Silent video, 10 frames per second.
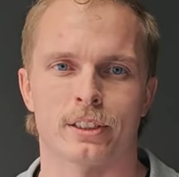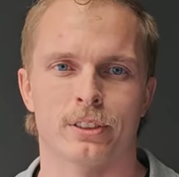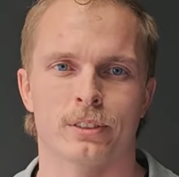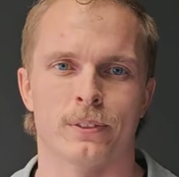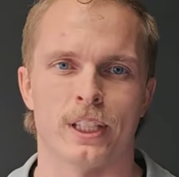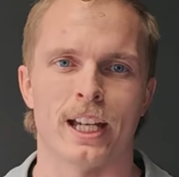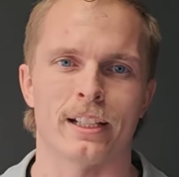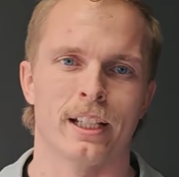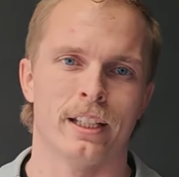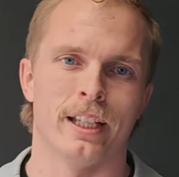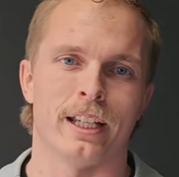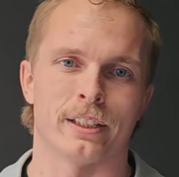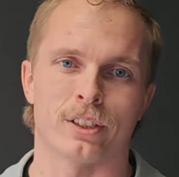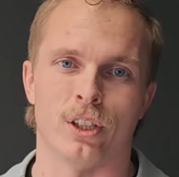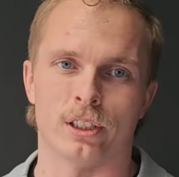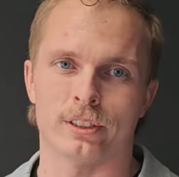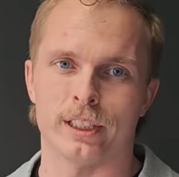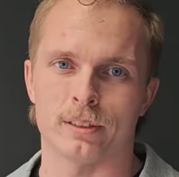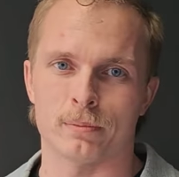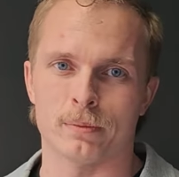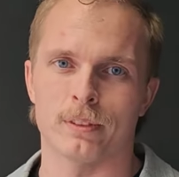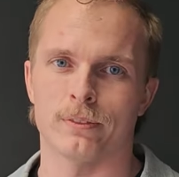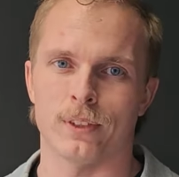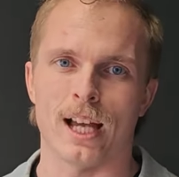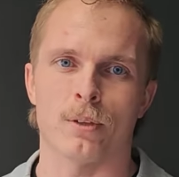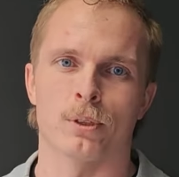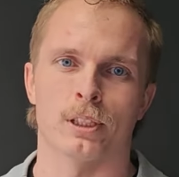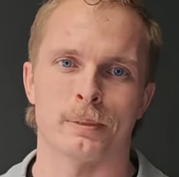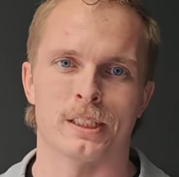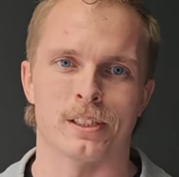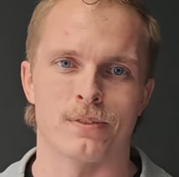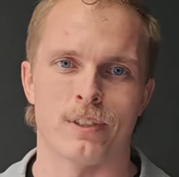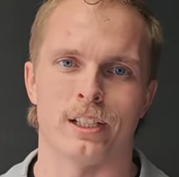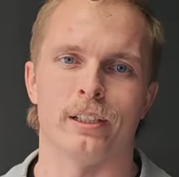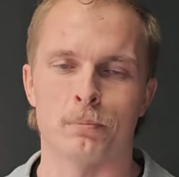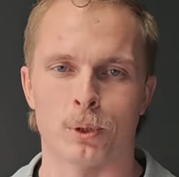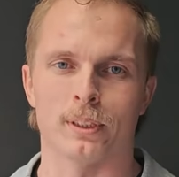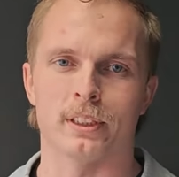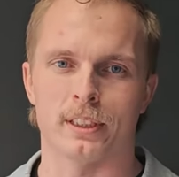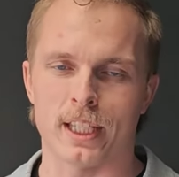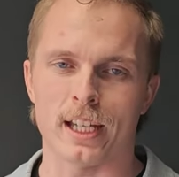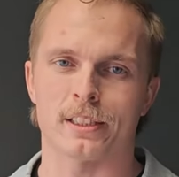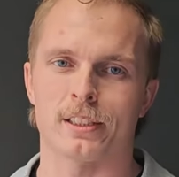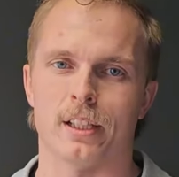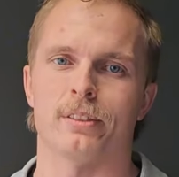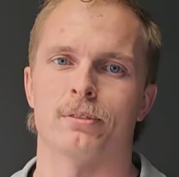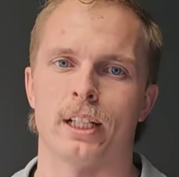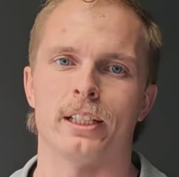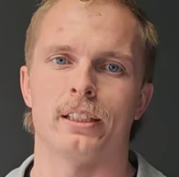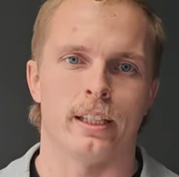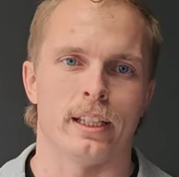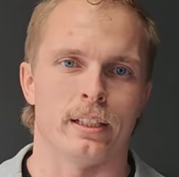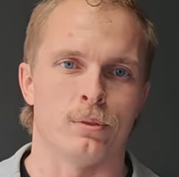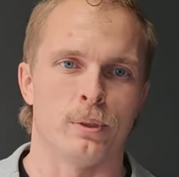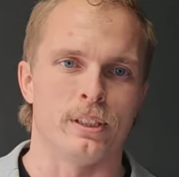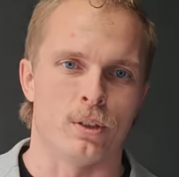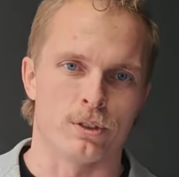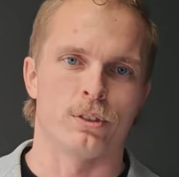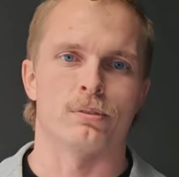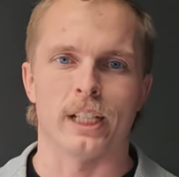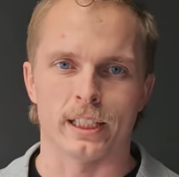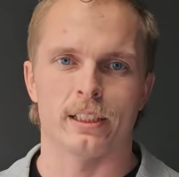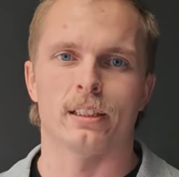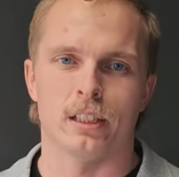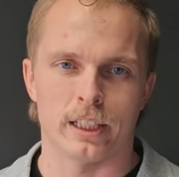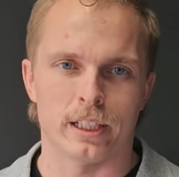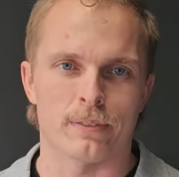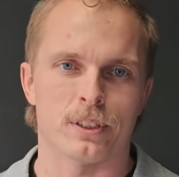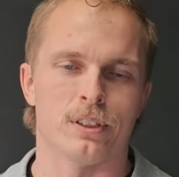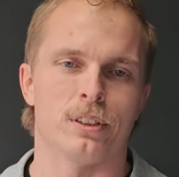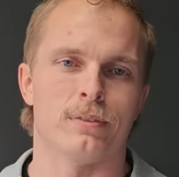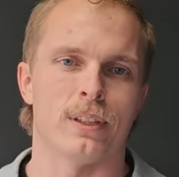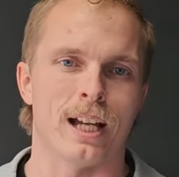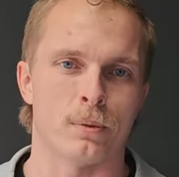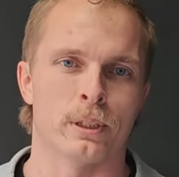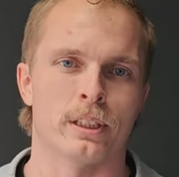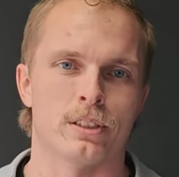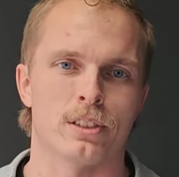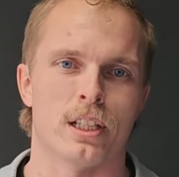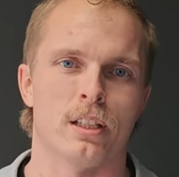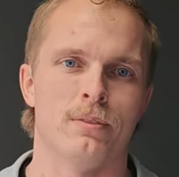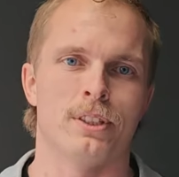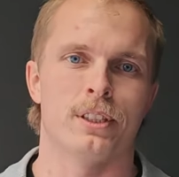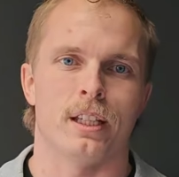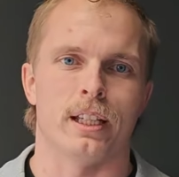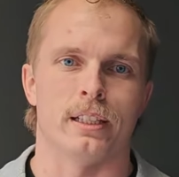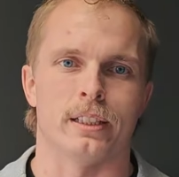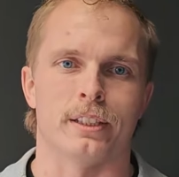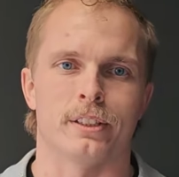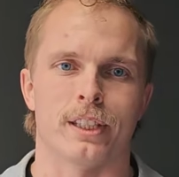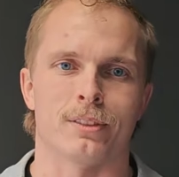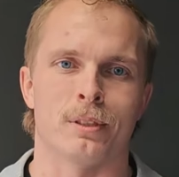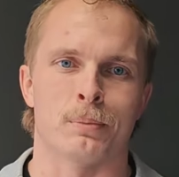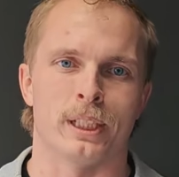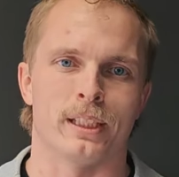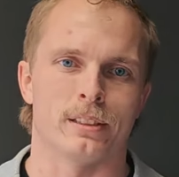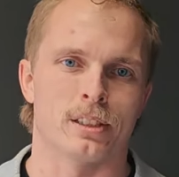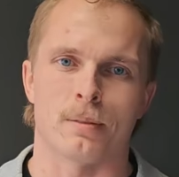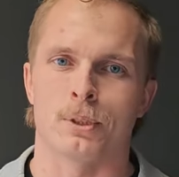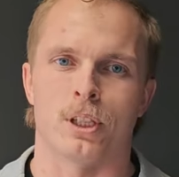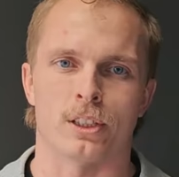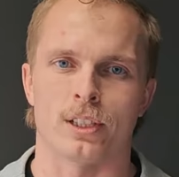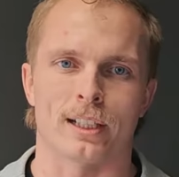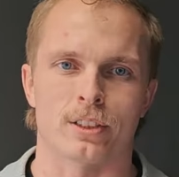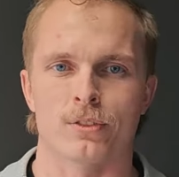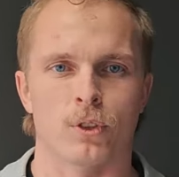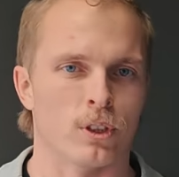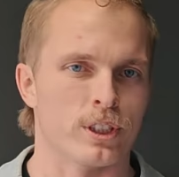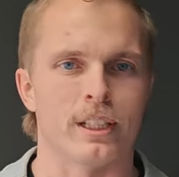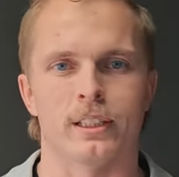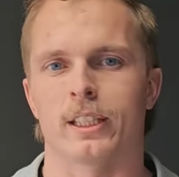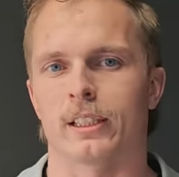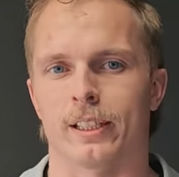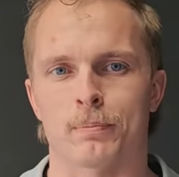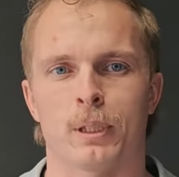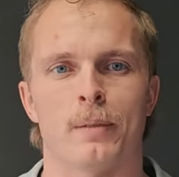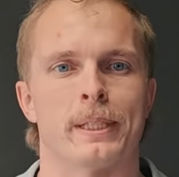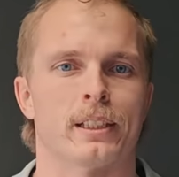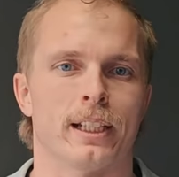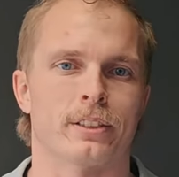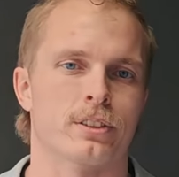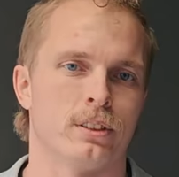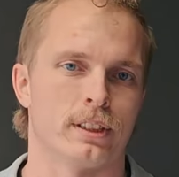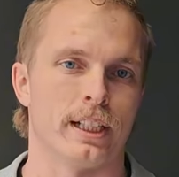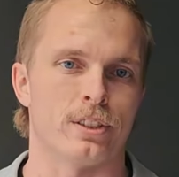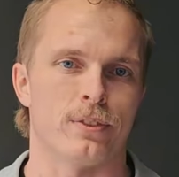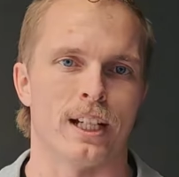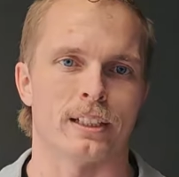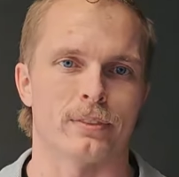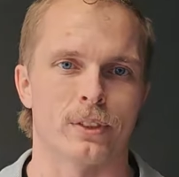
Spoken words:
crew for that, and the concrete flat work, because it's very important that that's done right, and we don't do it regularly enough to do the flat work ourselves. And another thing we bring in subcontractors for is anything like plumbing, electrical, or HVAC, of